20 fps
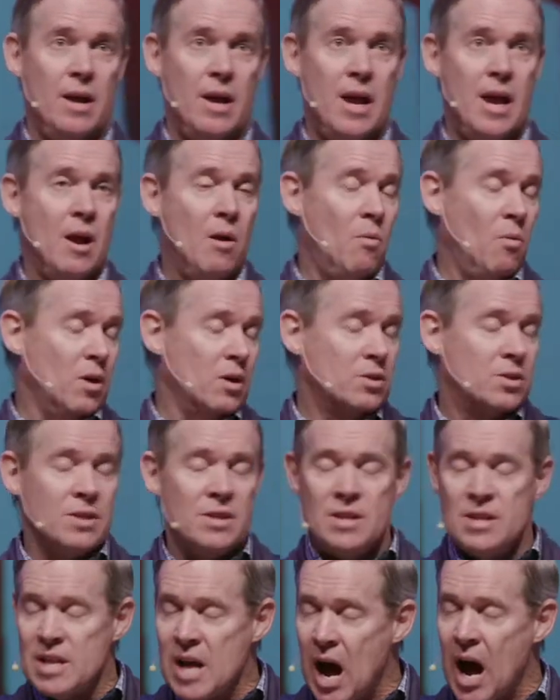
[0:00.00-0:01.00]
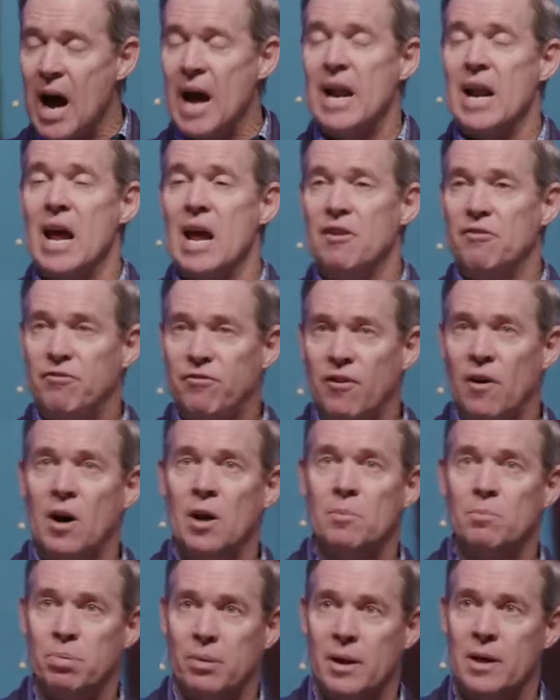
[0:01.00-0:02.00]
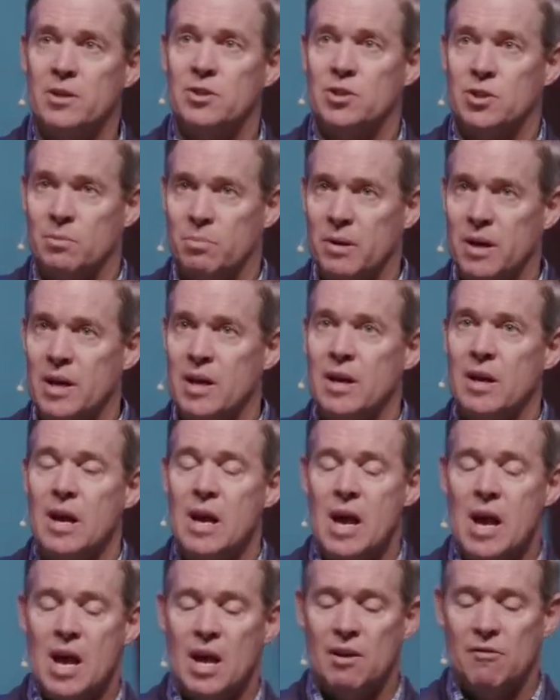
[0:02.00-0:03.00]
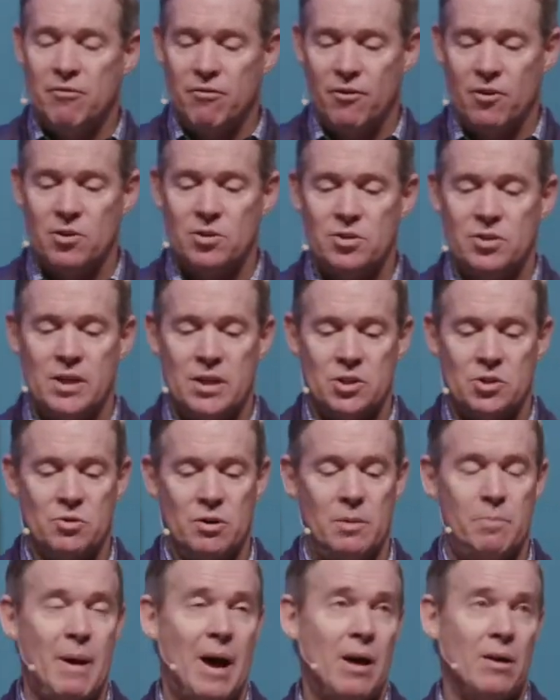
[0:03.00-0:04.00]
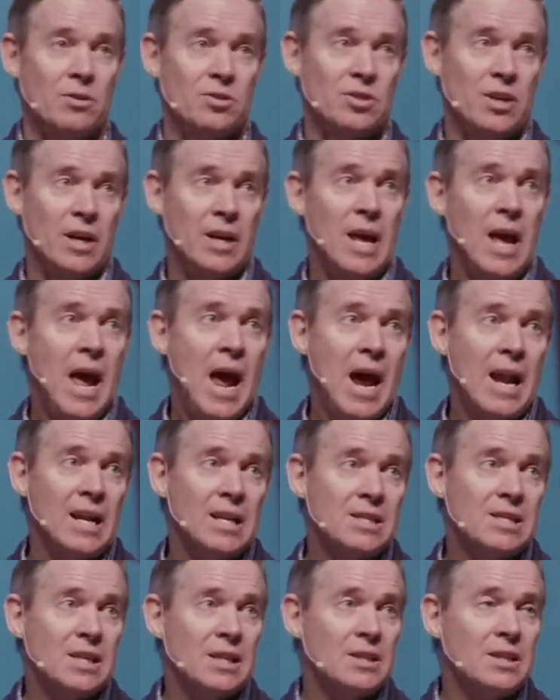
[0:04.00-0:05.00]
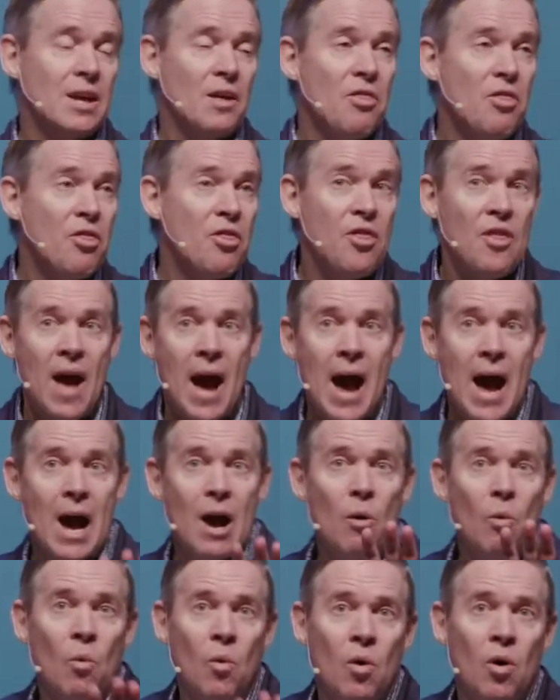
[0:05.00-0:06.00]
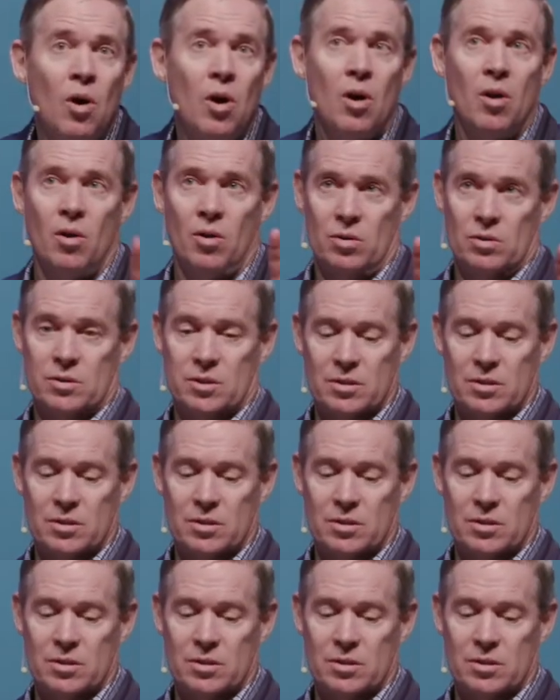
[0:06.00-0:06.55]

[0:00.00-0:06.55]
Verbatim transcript: It was not a fun place to be in first century Palestine. And it's into that world,